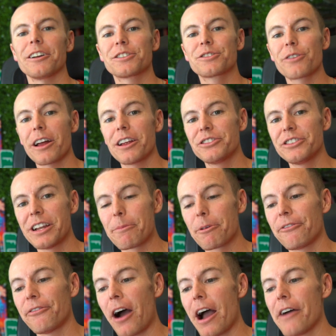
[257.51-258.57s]
right, strategy
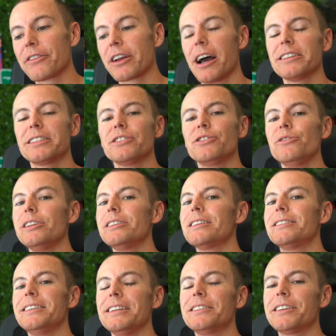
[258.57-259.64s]
number 5, guys, is you need
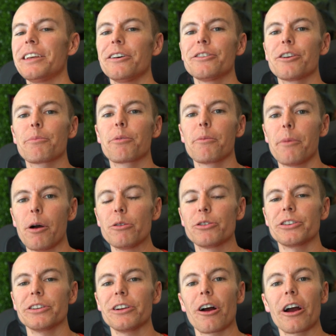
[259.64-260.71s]
to detail your
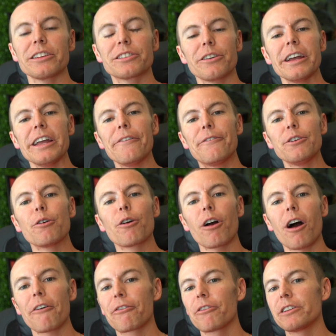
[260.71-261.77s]
promotion. All right, so if you are
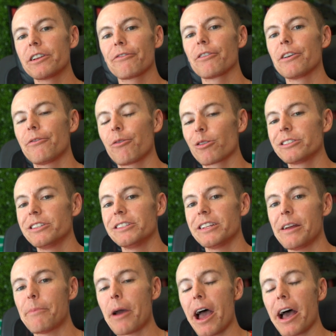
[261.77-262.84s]
offering a free
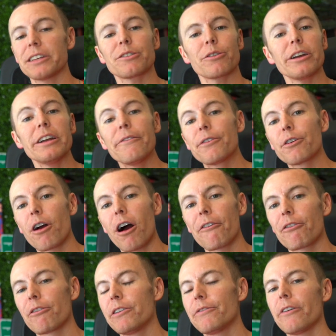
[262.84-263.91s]
14-day pass, or if you're
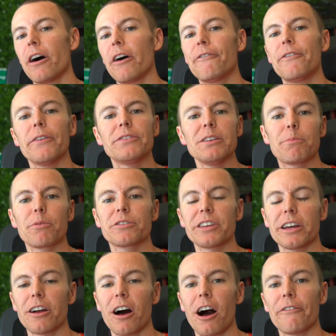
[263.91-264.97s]
offering
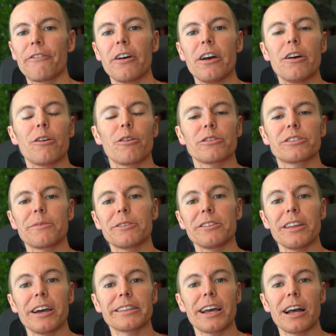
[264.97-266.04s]
50% off, or
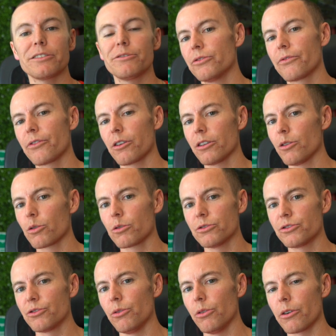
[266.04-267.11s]
something like that for a local
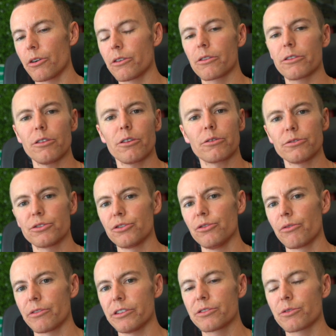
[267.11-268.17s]
jeweler or local
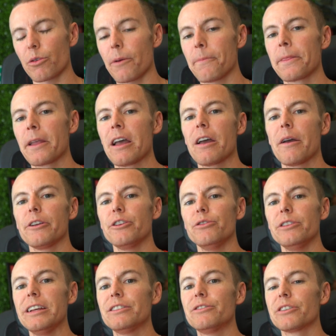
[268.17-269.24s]
jewelry store,
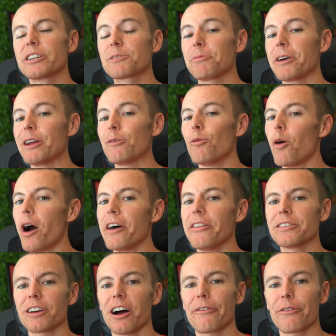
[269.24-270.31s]
you need to explain why
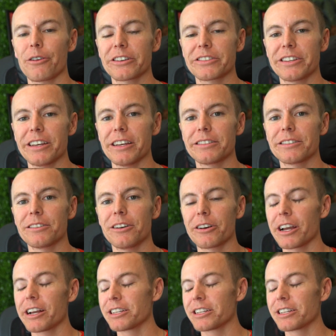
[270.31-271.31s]
this offer exists, okay?